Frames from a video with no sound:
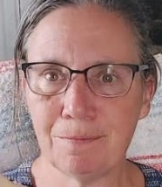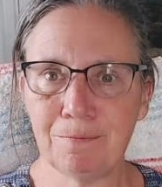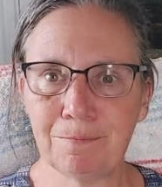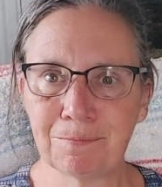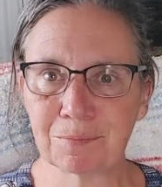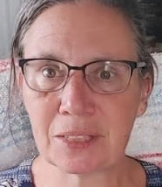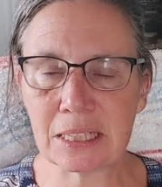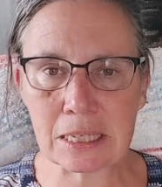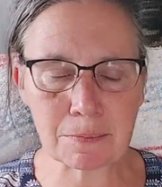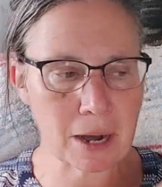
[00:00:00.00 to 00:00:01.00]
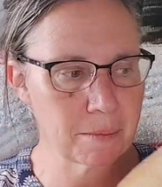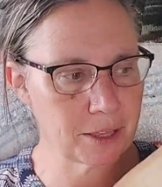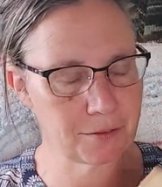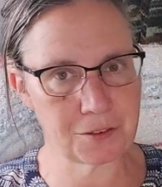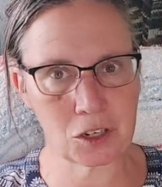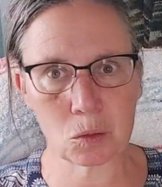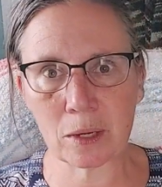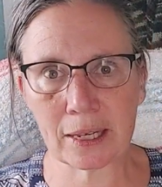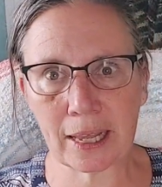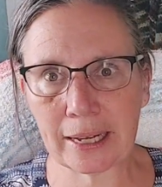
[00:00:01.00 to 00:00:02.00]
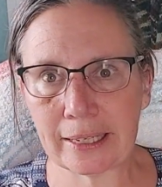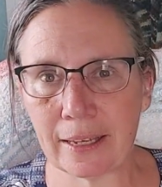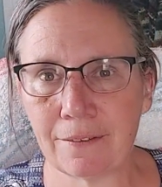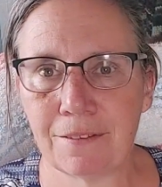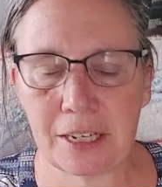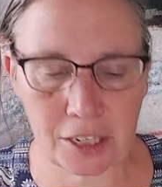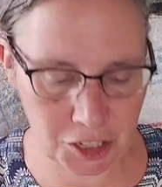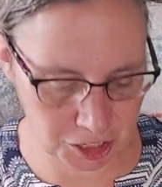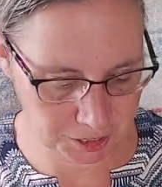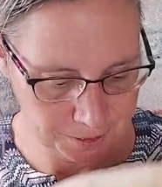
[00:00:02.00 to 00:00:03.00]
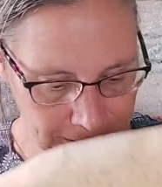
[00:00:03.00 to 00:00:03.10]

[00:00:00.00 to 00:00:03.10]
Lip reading: This is probably the first one that I can get finished.